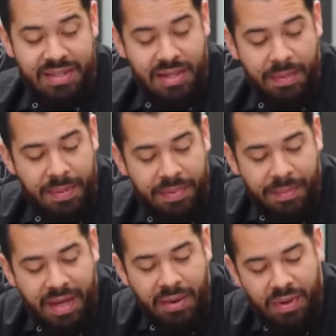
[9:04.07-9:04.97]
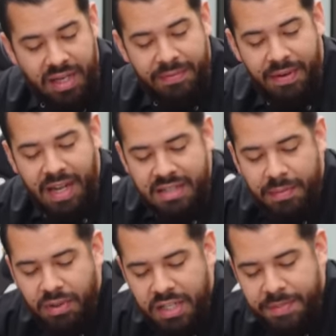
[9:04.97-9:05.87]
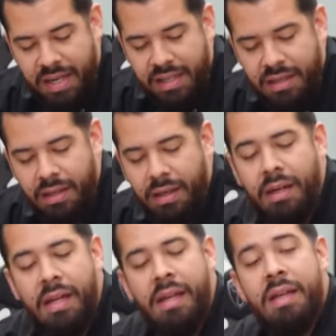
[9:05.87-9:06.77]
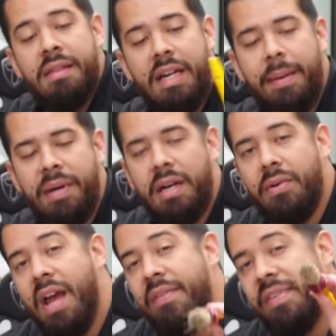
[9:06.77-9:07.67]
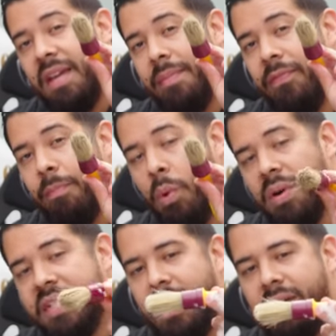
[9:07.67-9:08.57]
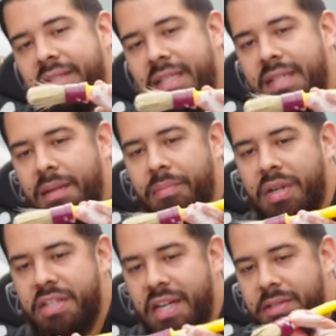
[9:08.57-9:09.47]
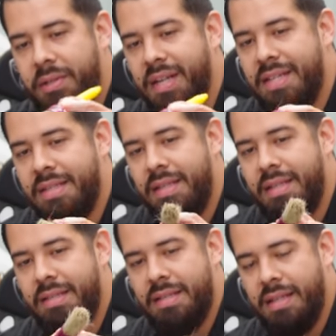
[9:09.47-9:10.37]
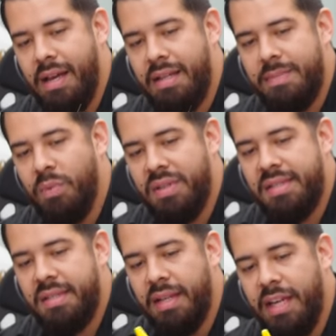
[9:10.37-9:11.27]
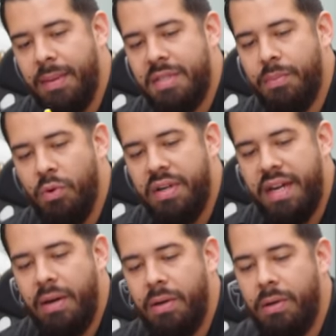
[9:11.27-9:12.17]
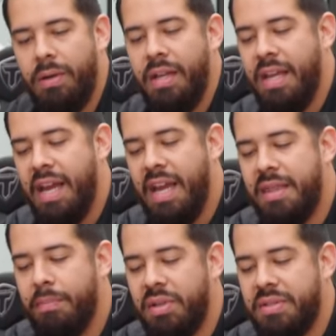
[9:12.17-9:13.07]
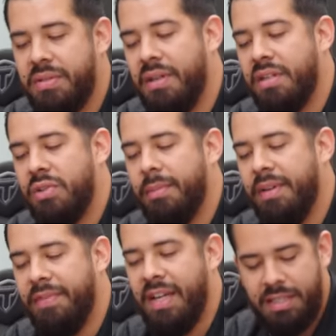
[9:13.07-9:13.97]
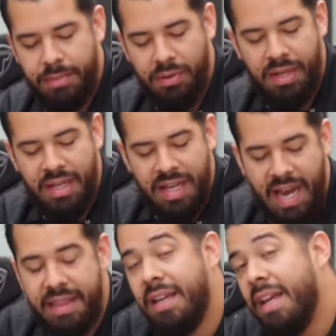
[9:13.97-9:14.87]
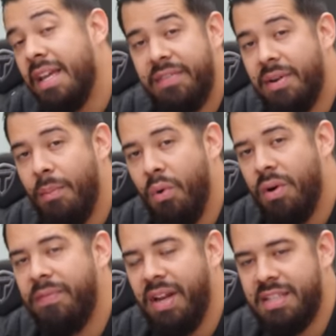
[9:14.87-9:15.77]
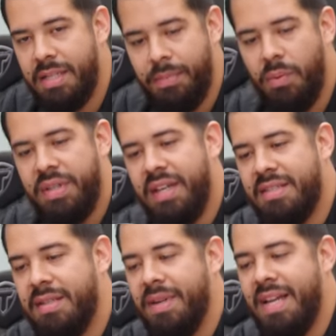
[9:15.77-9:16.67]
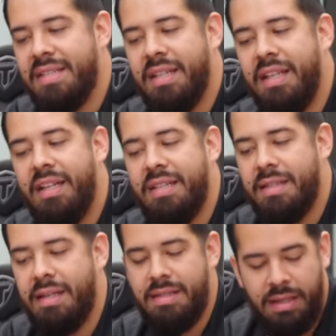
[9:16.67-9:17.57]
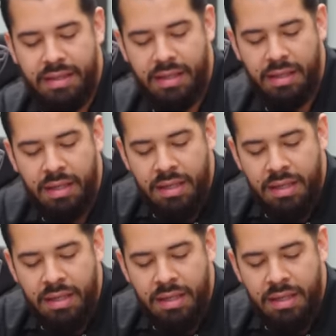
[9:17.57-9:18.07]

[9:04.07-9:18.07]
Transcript: So I'm gonna put my wheelie flag tip brush back in there. Then I'm gonna grab a Boars Hair detailing brush. And as you guys can see, this is a lot more slim, it's more narrow, and the bristles are extremely flexible. And they get even more flexible when you get some nice cleaning suds on there.